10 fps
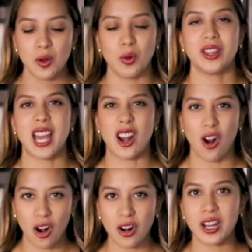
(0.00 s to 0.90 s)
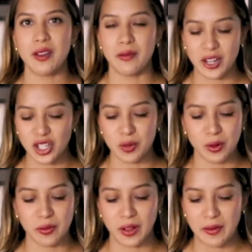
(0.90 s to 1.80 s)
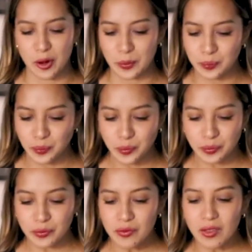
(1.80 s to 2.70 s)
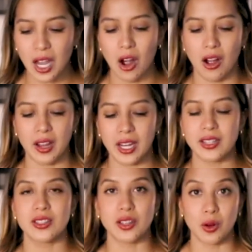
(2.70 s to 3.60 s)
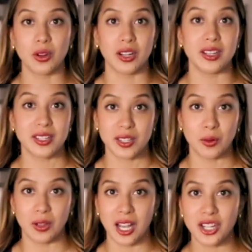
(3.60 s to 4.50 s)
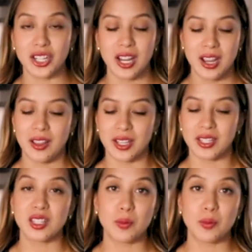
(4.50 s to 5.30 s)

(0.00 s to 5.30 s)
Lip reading: with that hearty vegetable flavor. Oh, it's so good and so lush. This is a